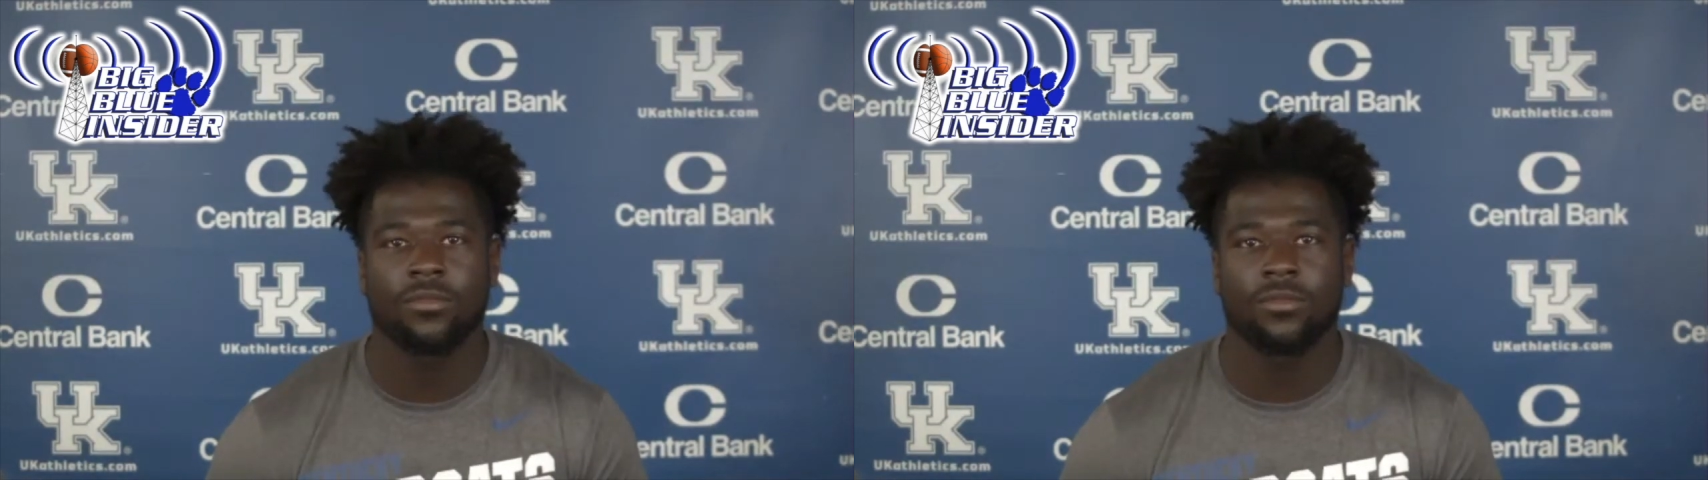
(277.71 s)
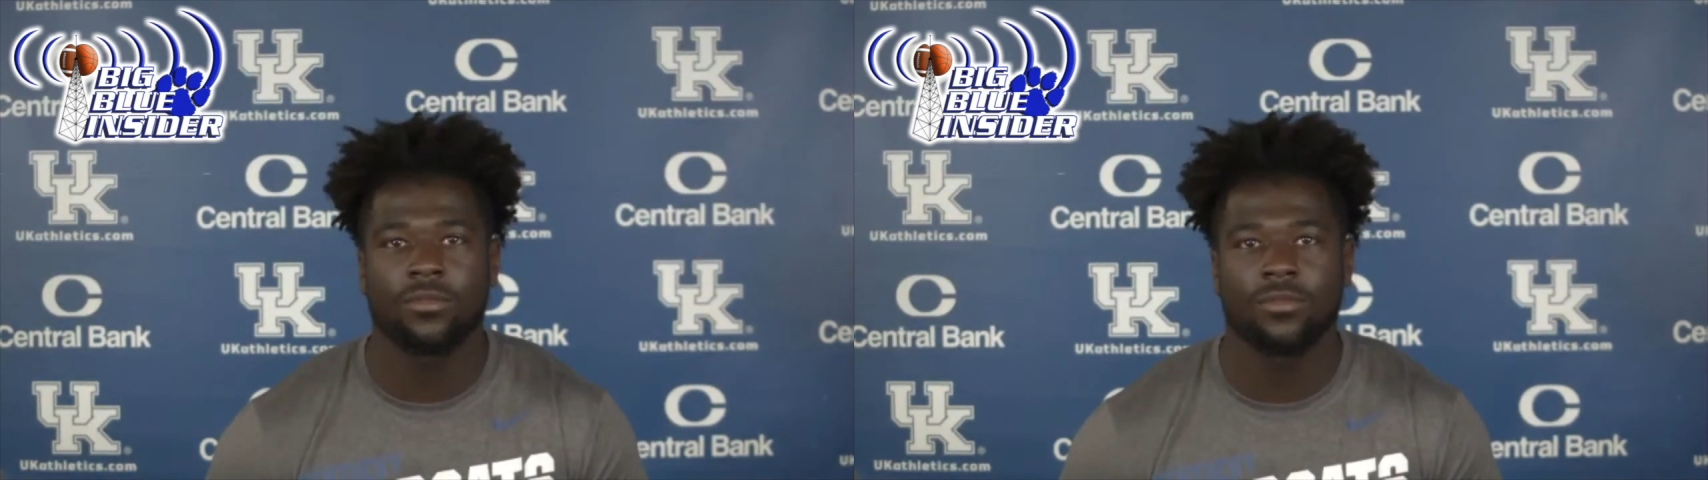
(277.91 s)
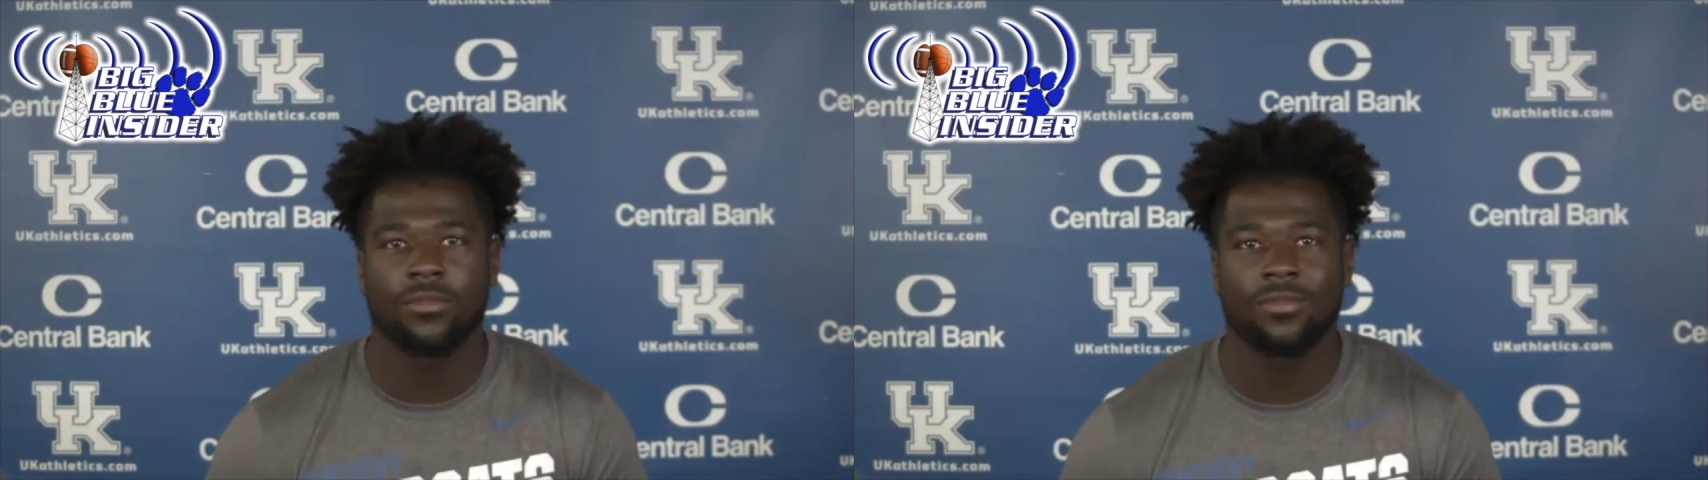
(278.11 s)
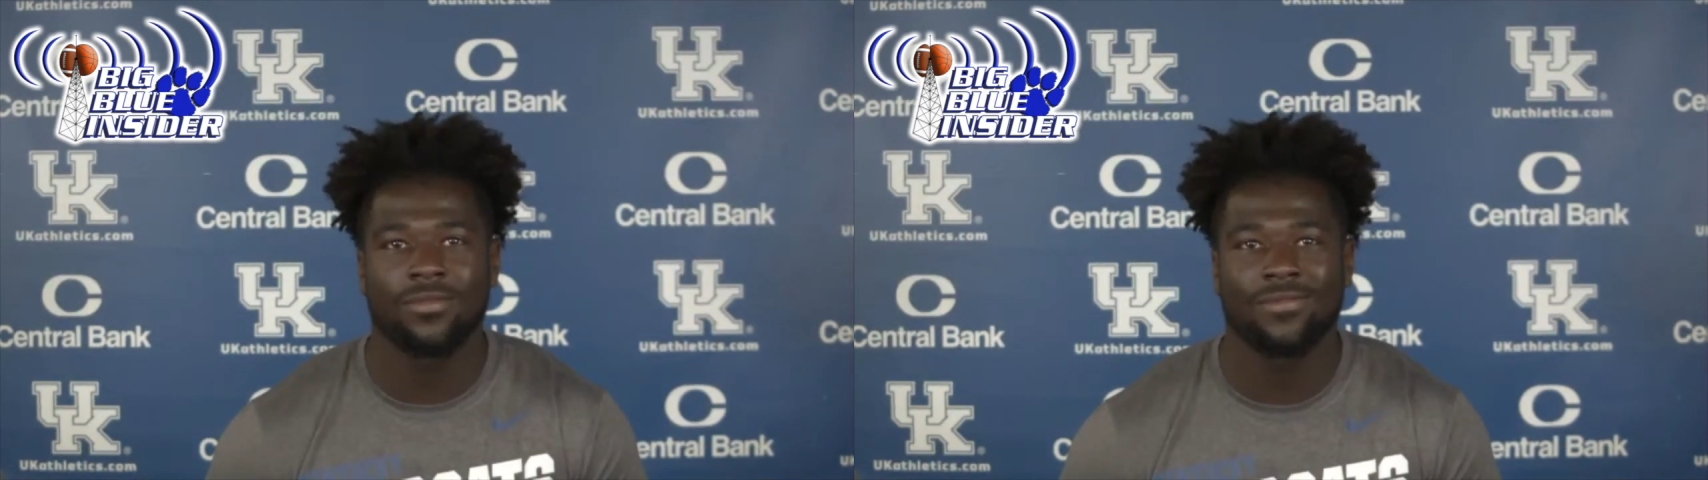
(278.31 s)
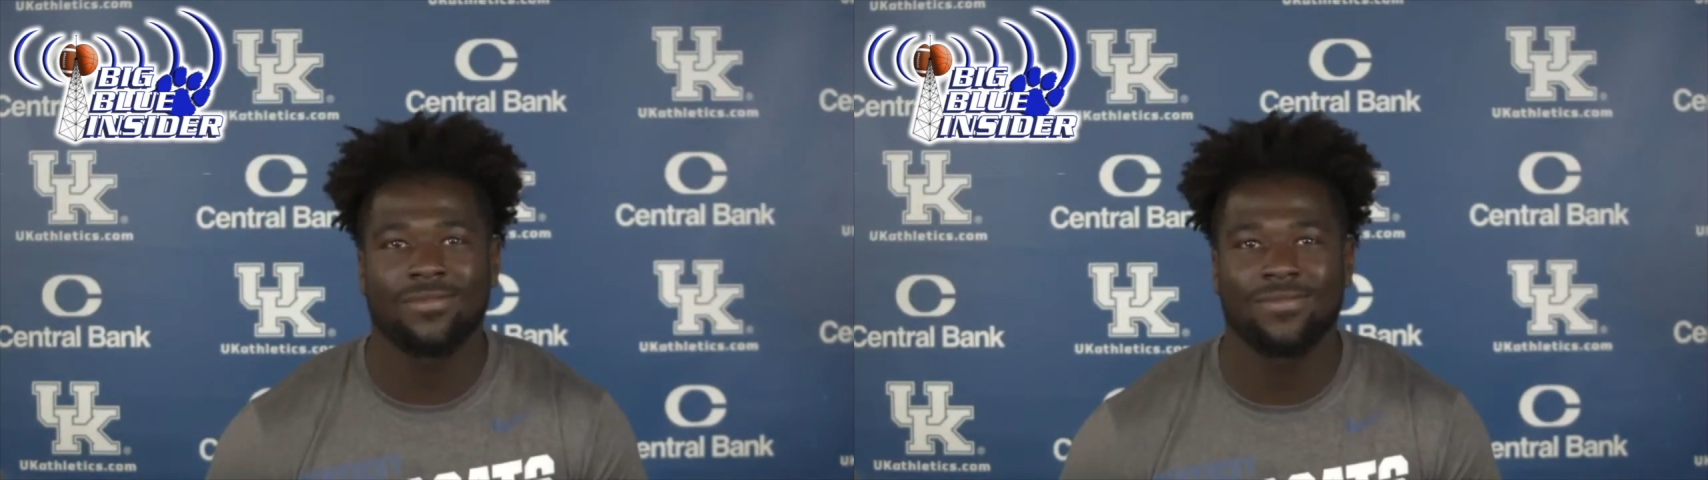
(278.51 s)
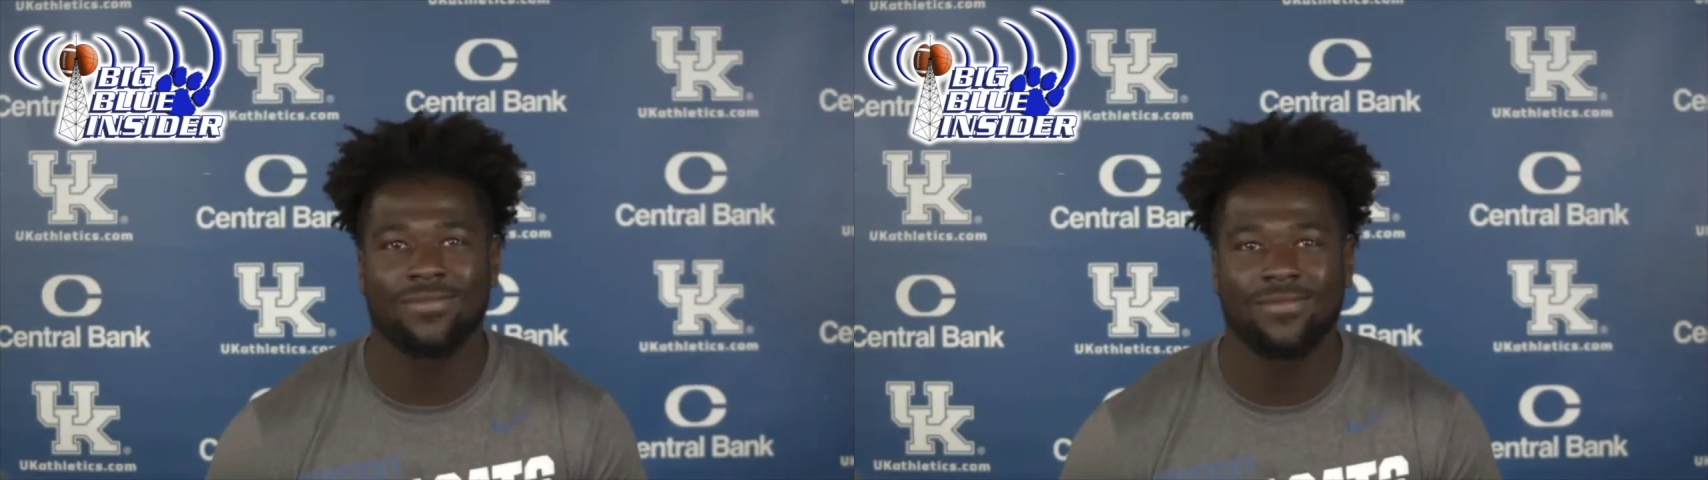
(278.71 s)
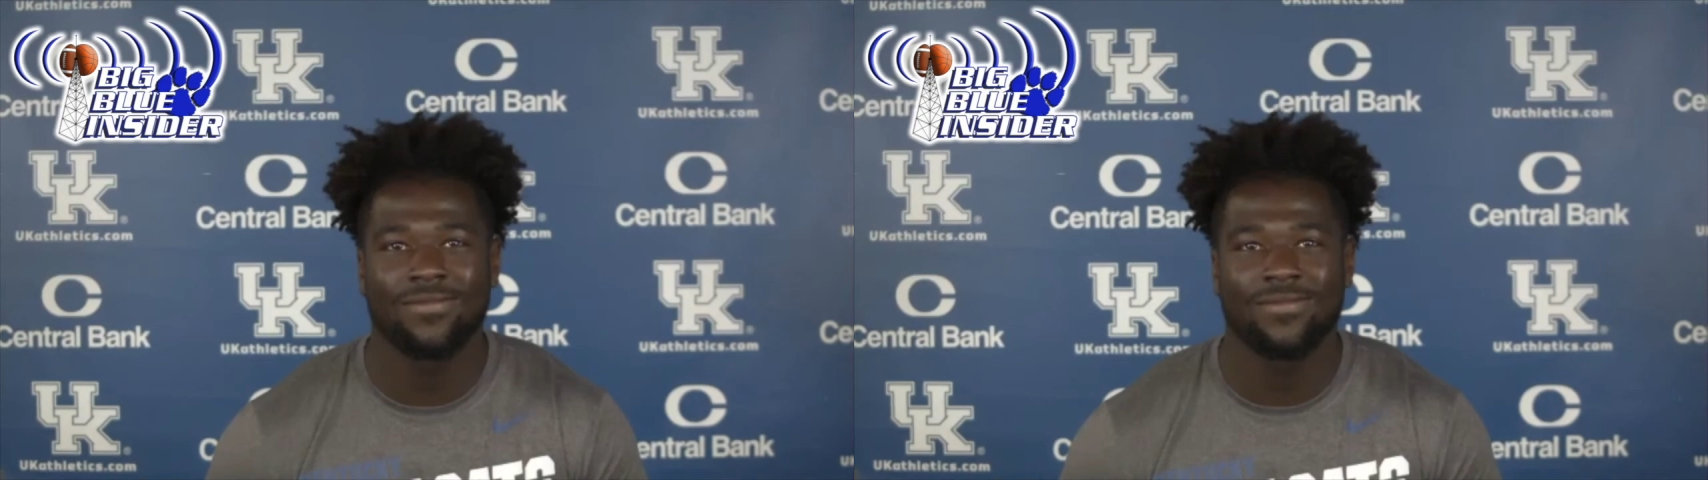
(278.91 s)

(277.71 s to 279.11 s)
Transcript: giving Brandon Echols?